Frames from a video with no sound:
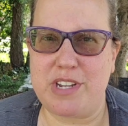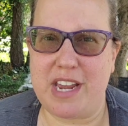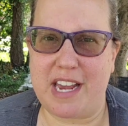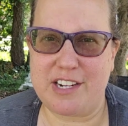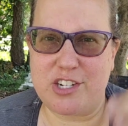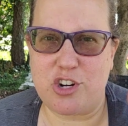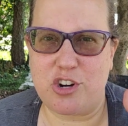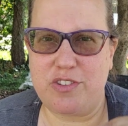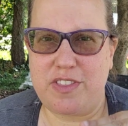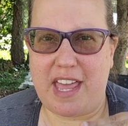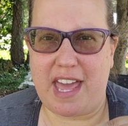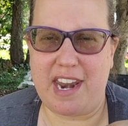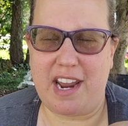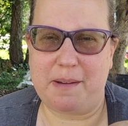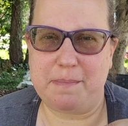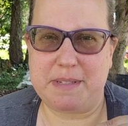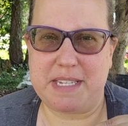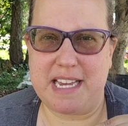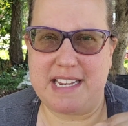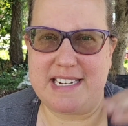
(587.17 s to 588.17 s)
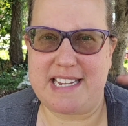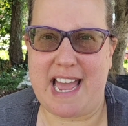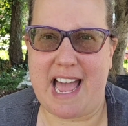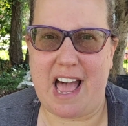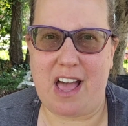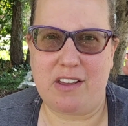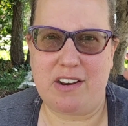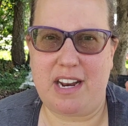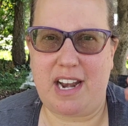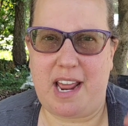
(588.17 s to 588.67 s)
turned that upside
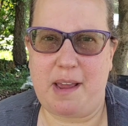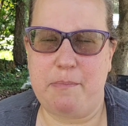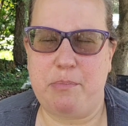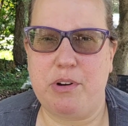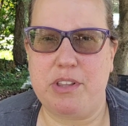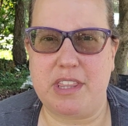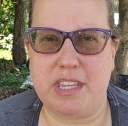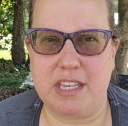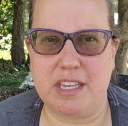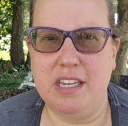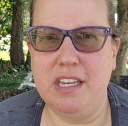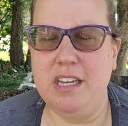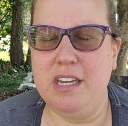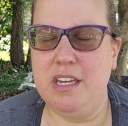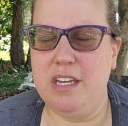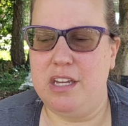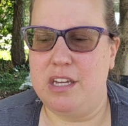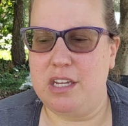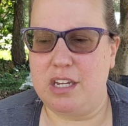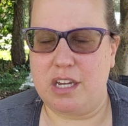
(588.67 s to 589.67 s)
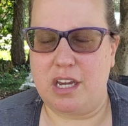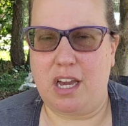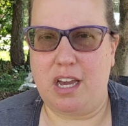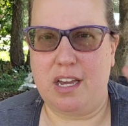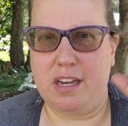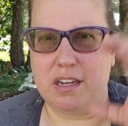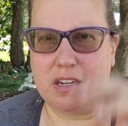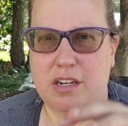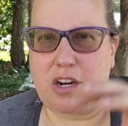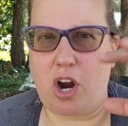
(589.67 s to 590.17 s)
down, and I put the
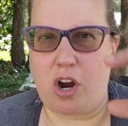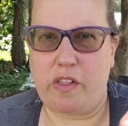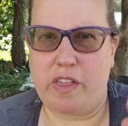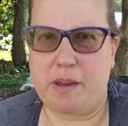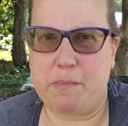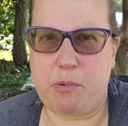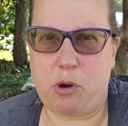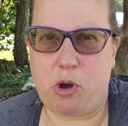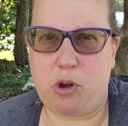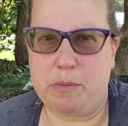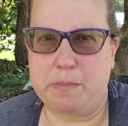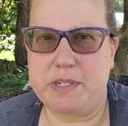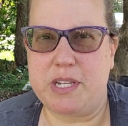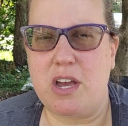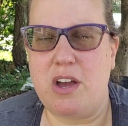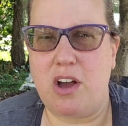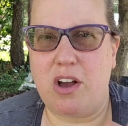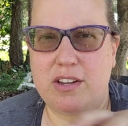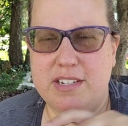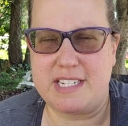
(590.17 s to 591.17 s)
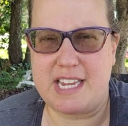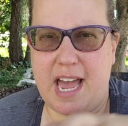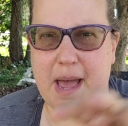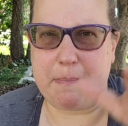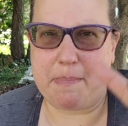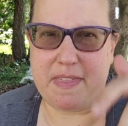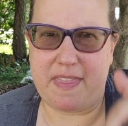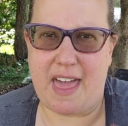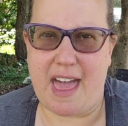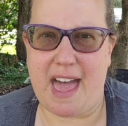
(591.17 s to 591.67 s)
garlic bulbs on top
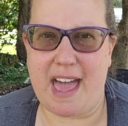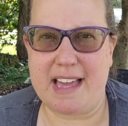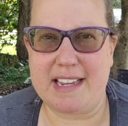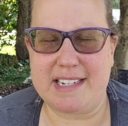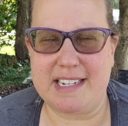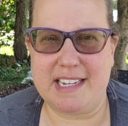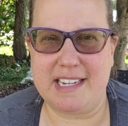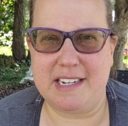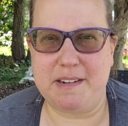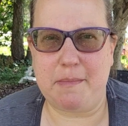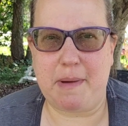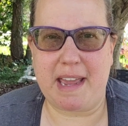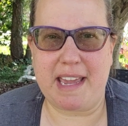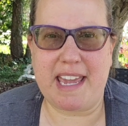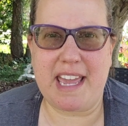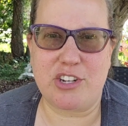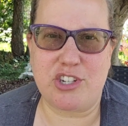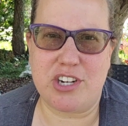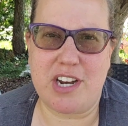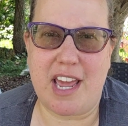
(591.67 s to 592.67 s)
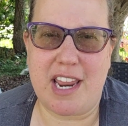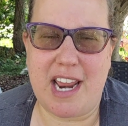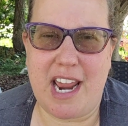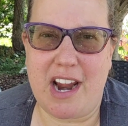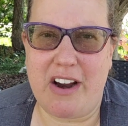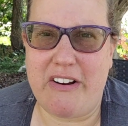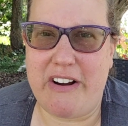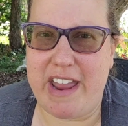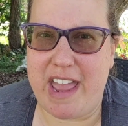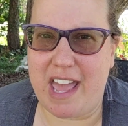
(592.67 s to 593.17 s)
of that in my kitchenette
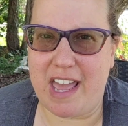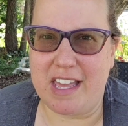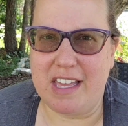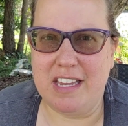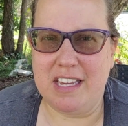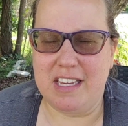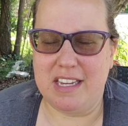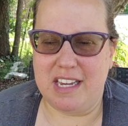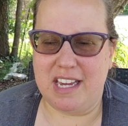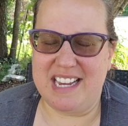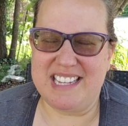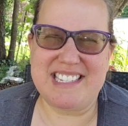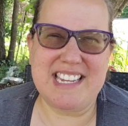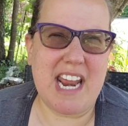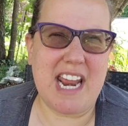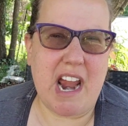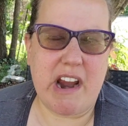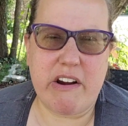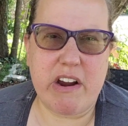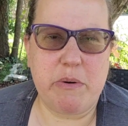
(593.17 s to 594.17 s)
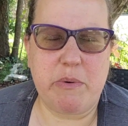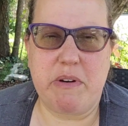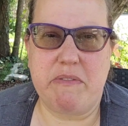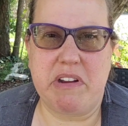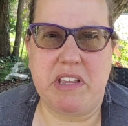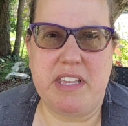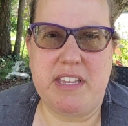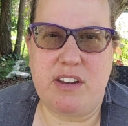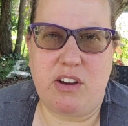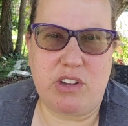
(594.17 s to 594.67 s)
area. It's an area we
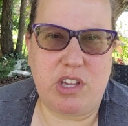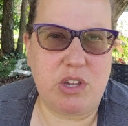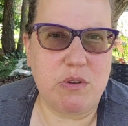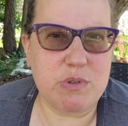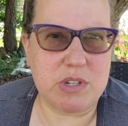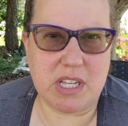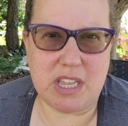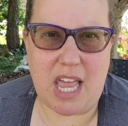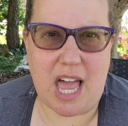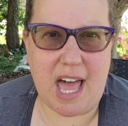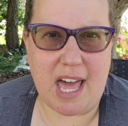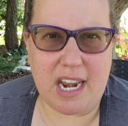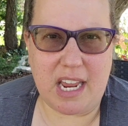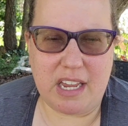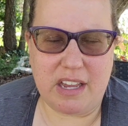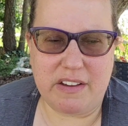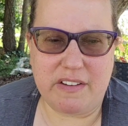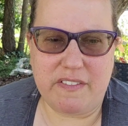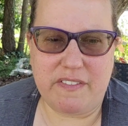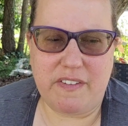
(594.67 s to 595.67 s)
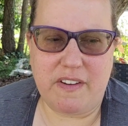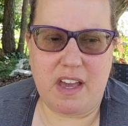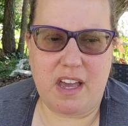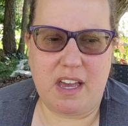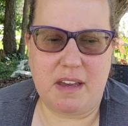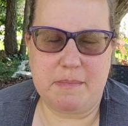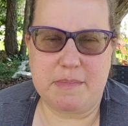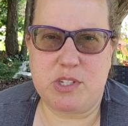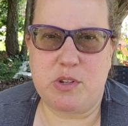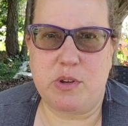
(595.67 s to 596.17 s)
really don't use a lot of,
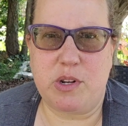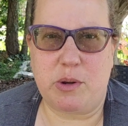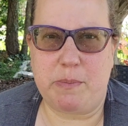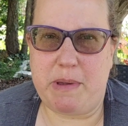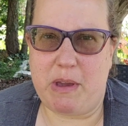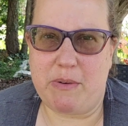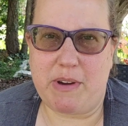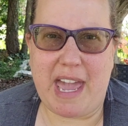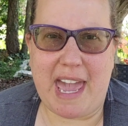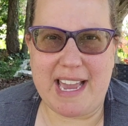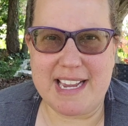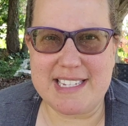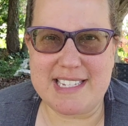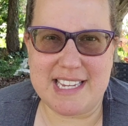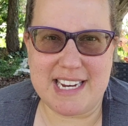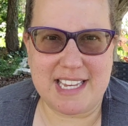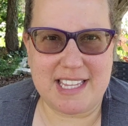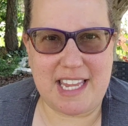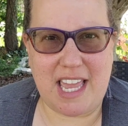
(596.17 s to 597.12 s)
so it'll be okay sitting